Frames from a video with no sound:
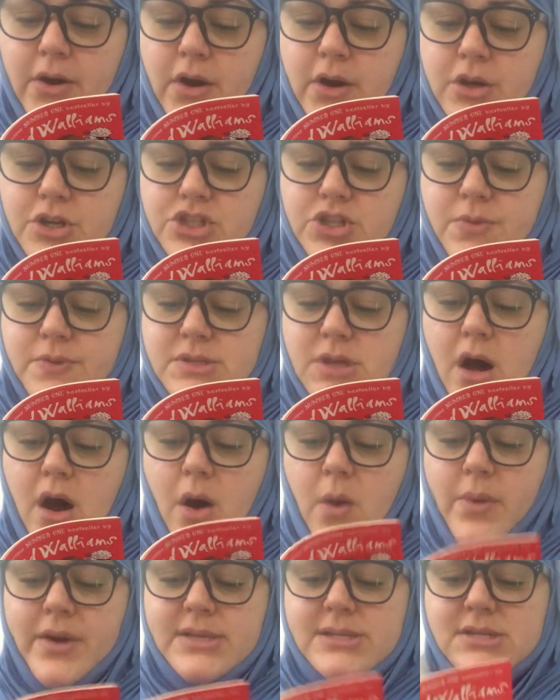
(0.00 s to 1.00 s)
her. She was
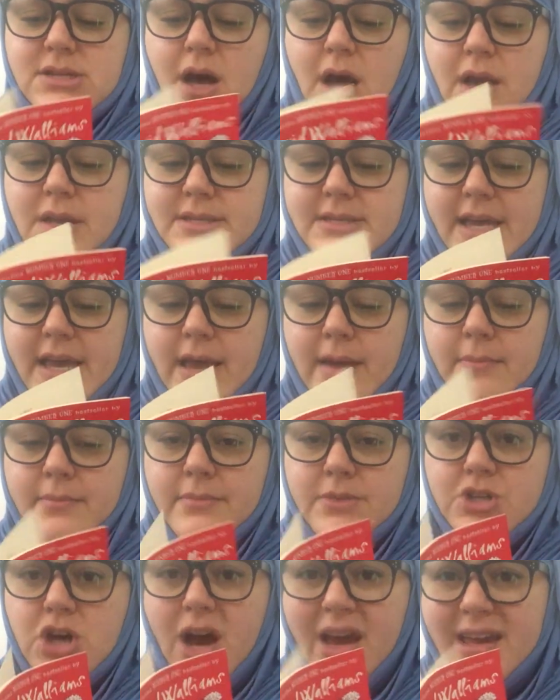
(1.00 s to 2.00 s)
always talking
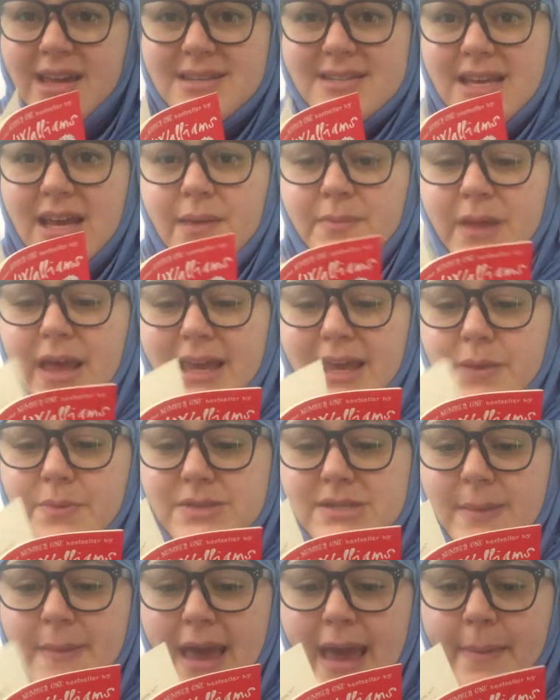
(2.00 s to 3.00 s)
to him like he
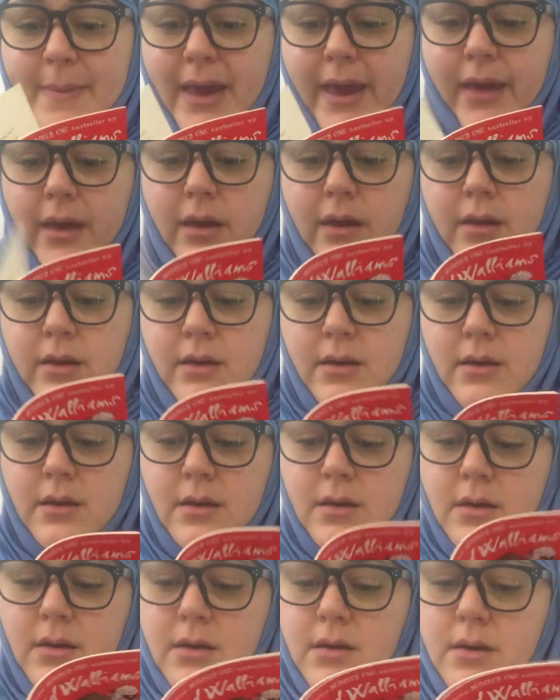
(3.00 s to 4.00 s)
was a baby.
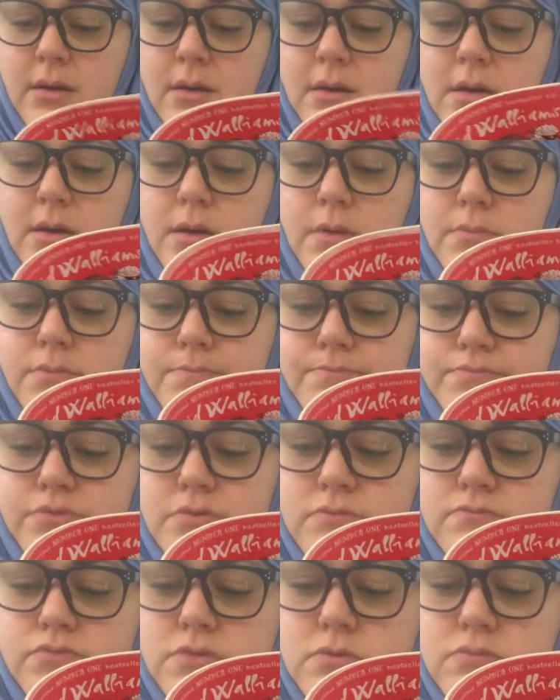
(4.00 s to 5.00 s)

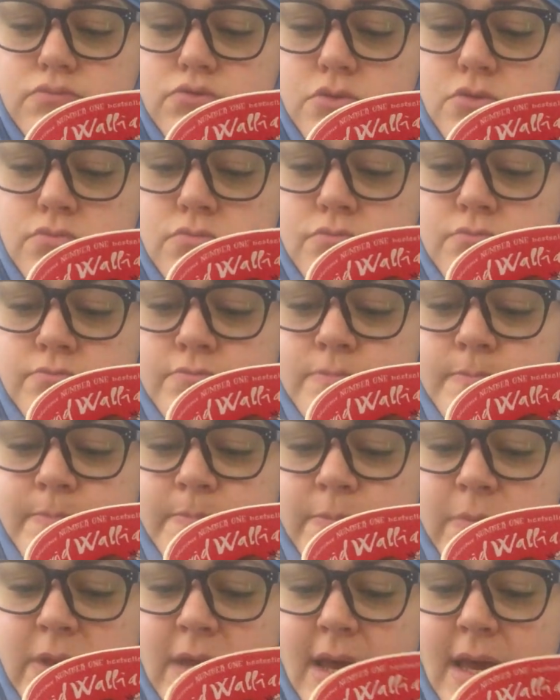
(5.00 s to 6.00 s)
Brum, brum, brum.
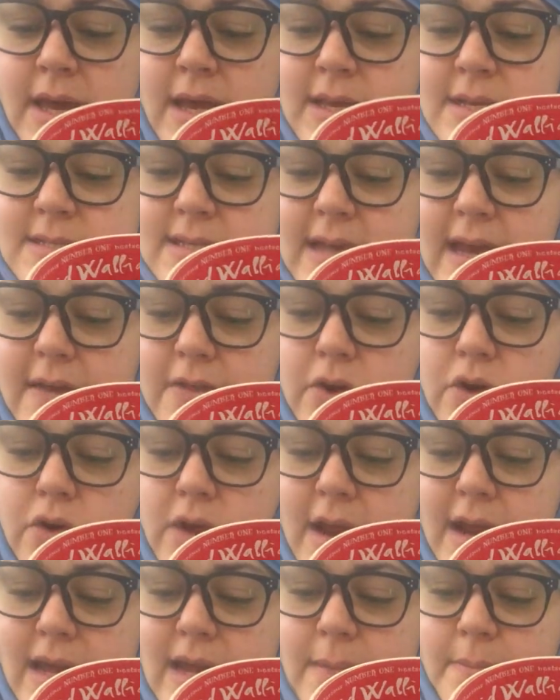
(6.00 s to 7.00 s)
Together,
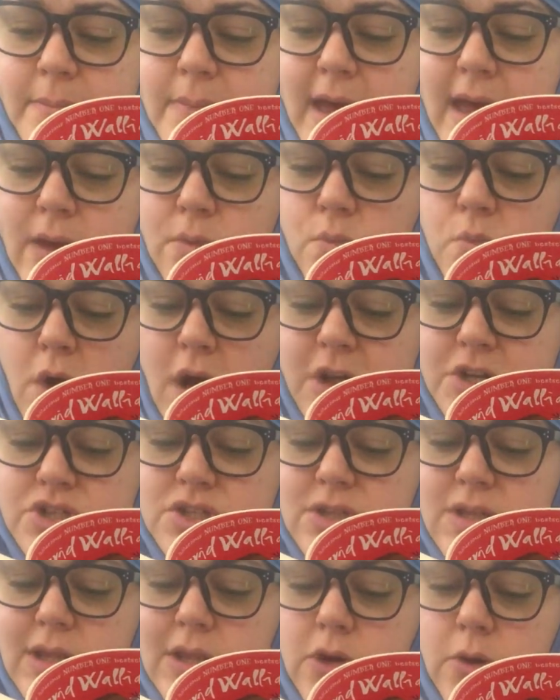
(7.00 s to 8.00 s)
Granny and Ben
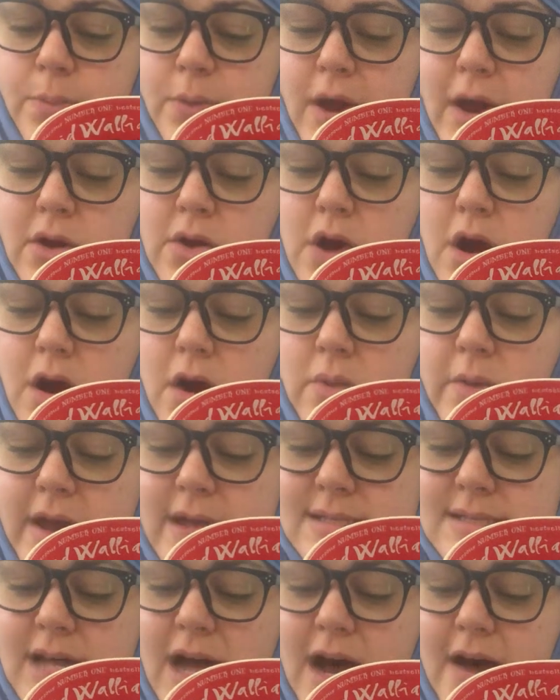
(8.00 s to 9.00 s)
watched the little brown car
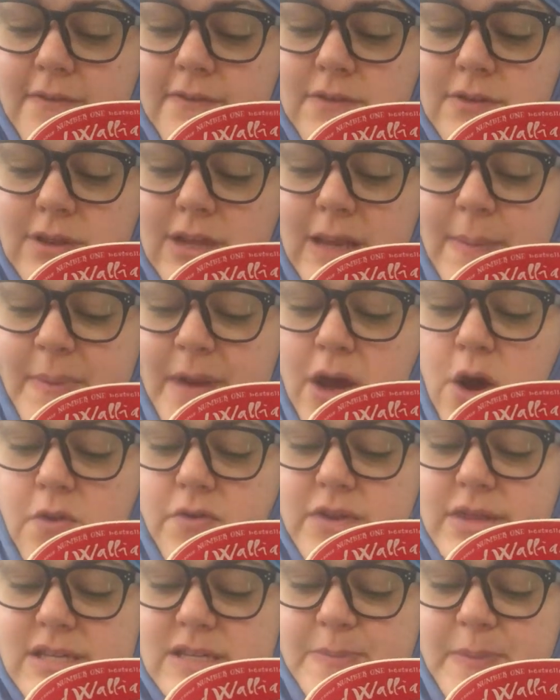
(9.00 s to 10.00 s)
race off, leaping
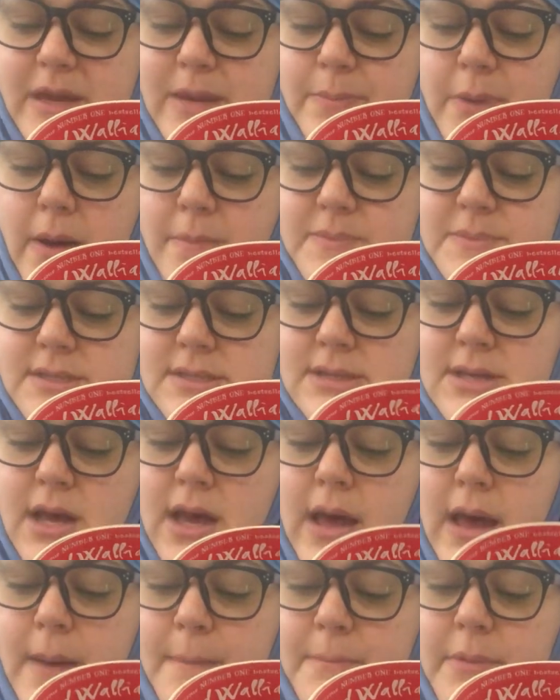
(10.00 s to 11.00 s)
over the speed bumps.
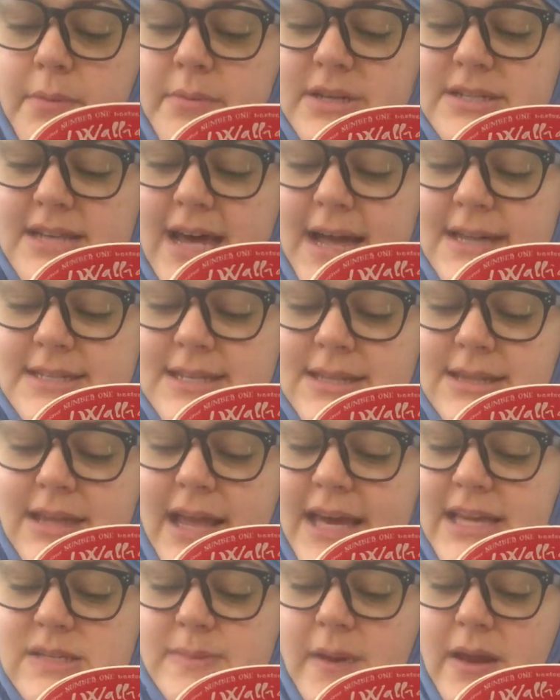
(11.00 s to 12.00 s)
Mom and Dad didn't
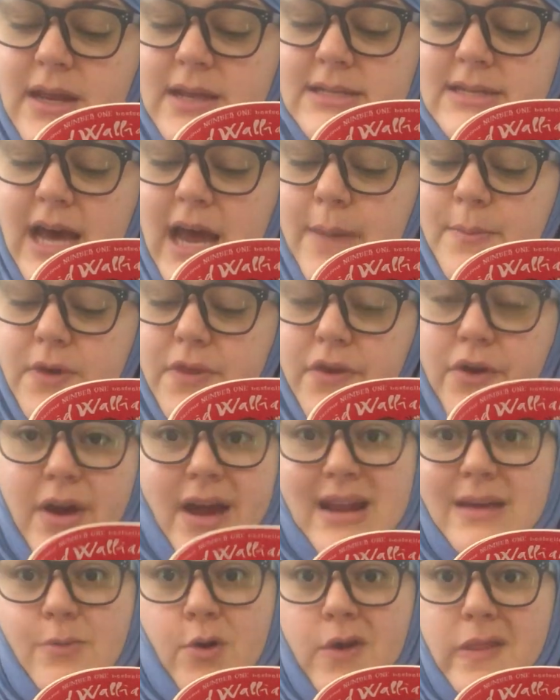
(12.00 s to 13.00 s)
like spending time with her
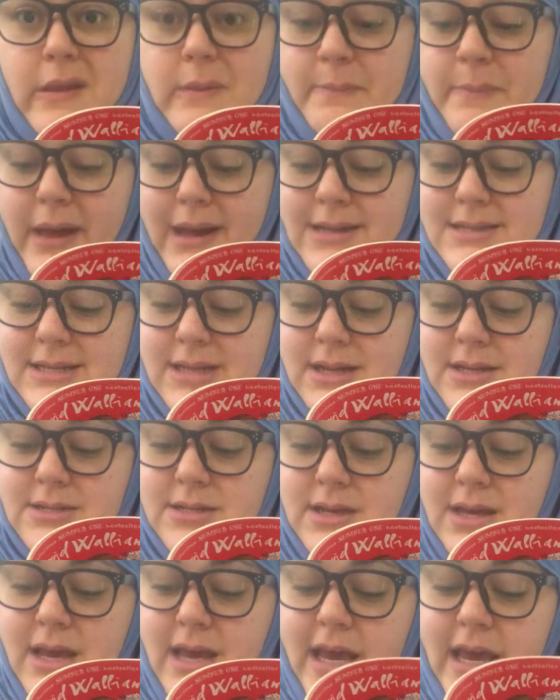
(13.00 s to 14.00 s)
any more than Ben did.
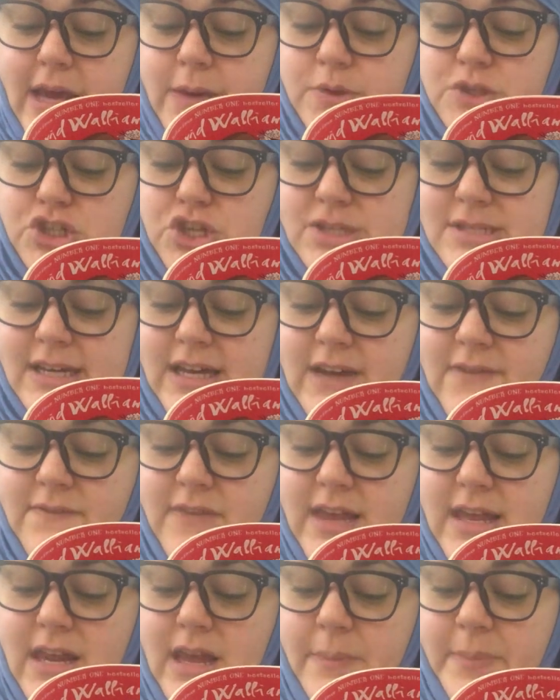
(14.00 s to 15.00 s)
It was just a
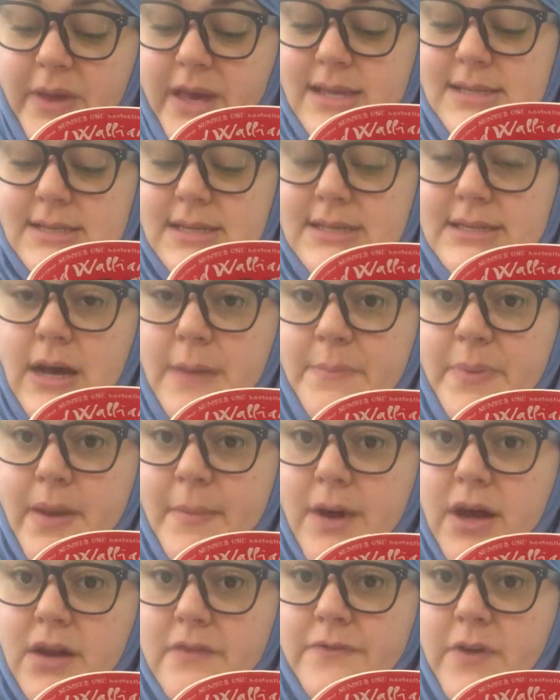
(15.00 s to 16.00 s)
convenient place to dump
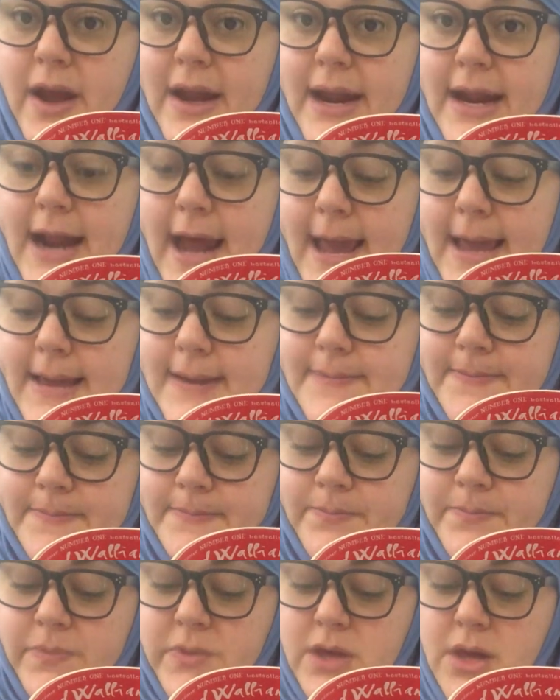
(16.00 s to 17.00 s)
him on a Friday night.
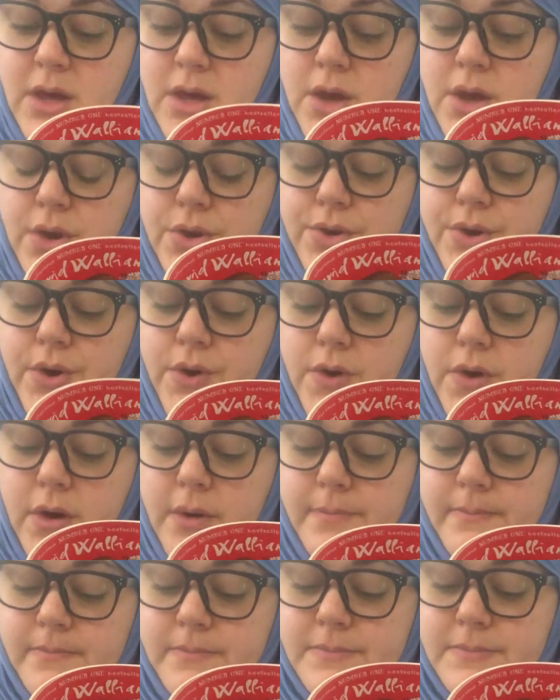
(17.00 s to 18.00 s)

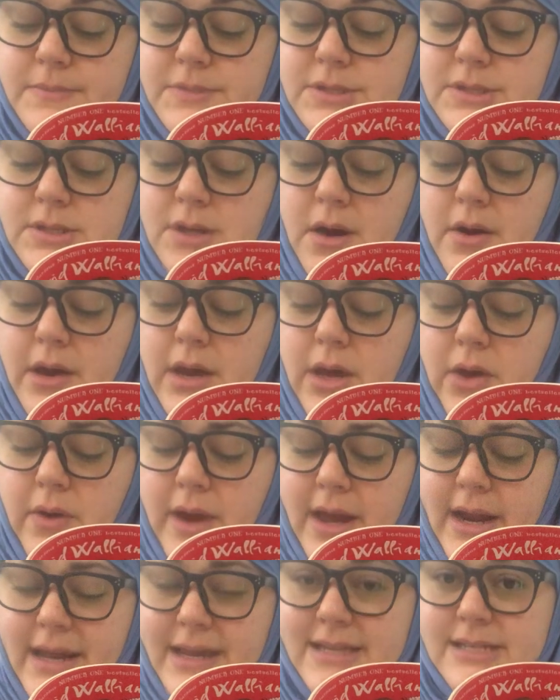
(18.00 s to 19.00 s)
Norm, sorry,
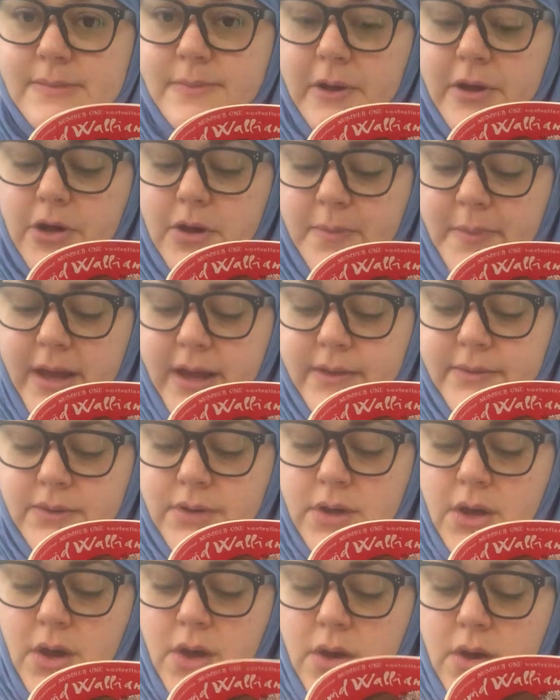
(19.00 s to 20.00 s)
Granny, spluttered Ben.
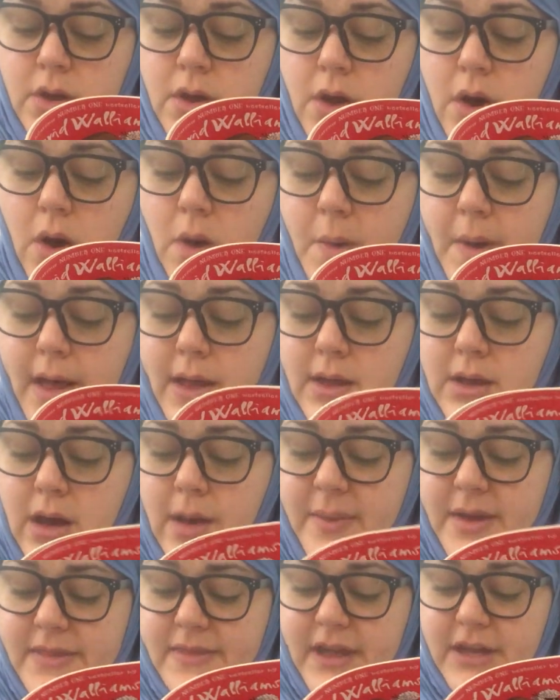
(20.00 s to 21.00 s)
Oh well,
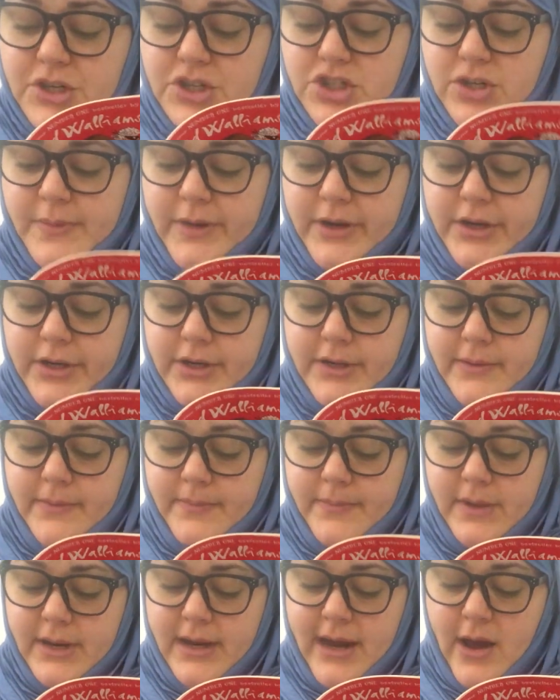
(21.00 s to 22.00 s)
come in then, she muttered.
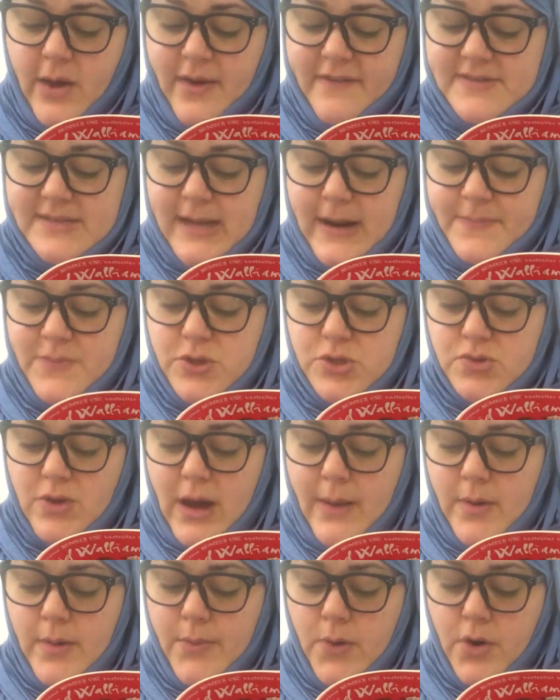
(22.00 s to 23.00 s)
Now I've set up the
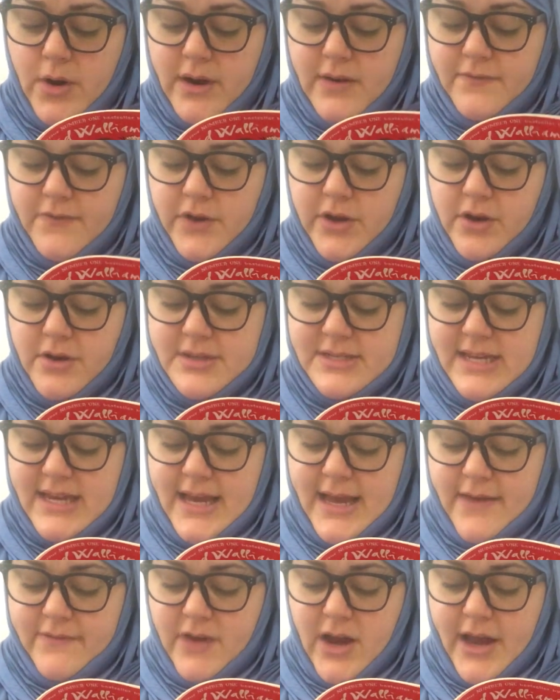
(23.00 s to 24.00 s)
Scrabble board, and for your
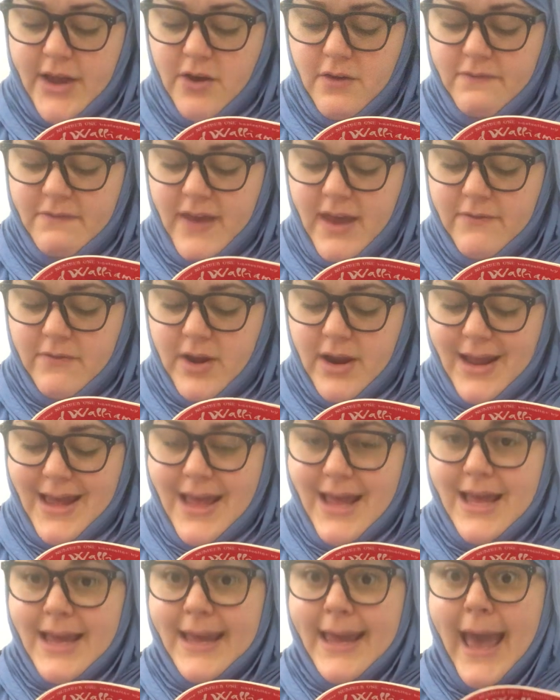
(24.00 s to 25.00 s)
tea I've got your favorite,
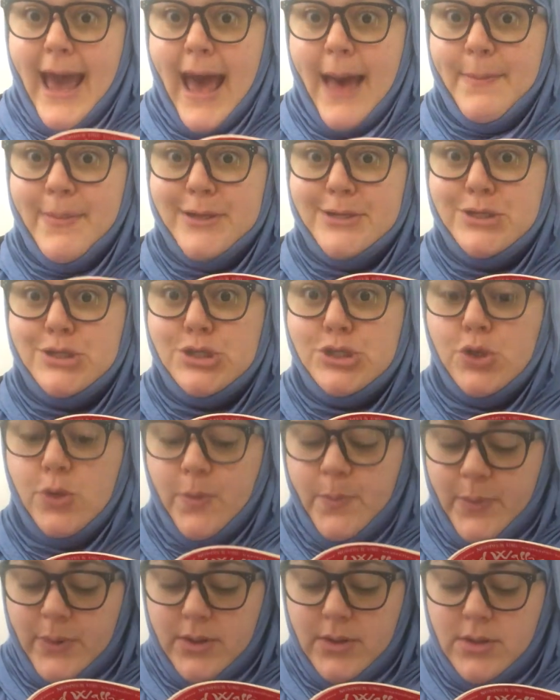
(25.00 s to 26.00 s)
cabbage
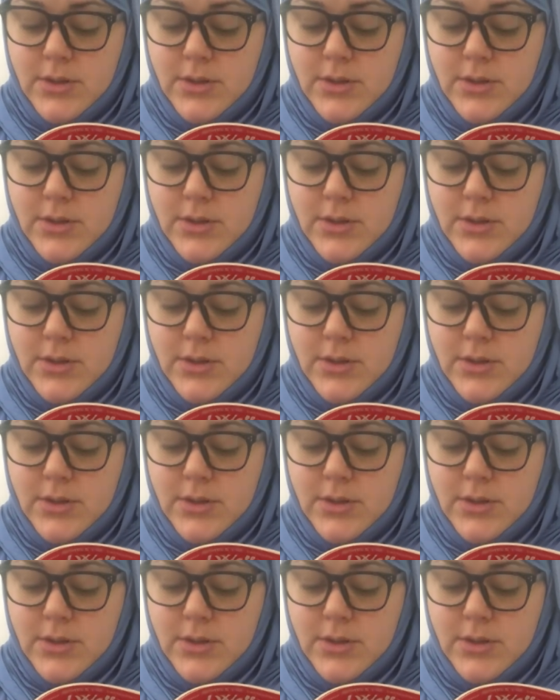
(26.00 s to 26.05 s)
soup.